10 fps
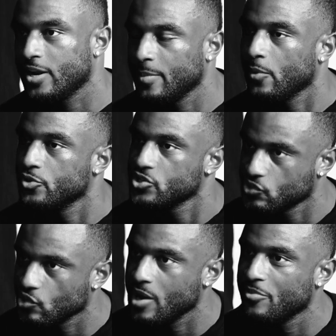I'm like, well,
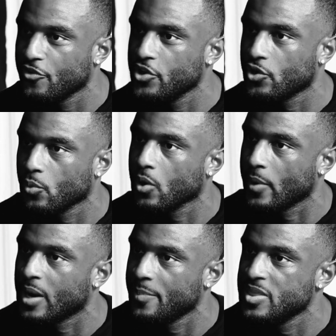just train before you go to work.
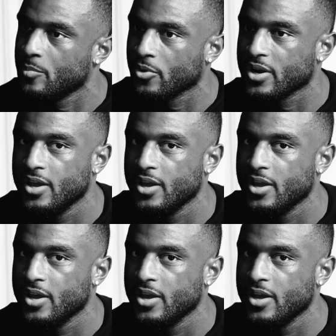Wake up in the morning.